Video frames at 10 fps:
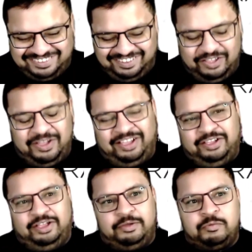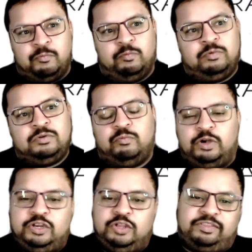So,
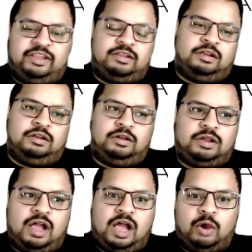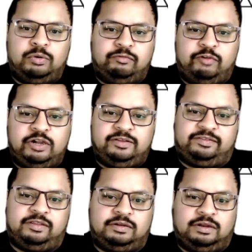what do you think? How different
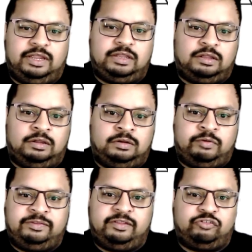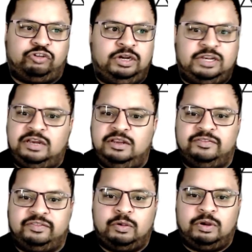is it, like transitioning 10
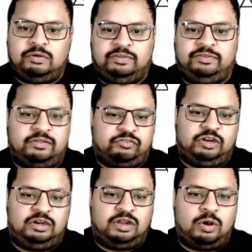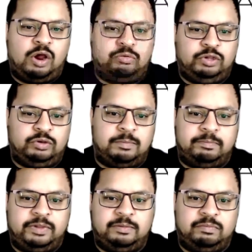years ago and transitioning now? How do you
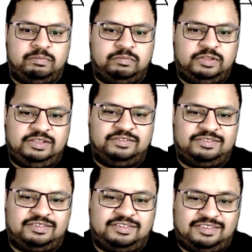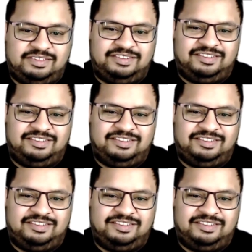compare these?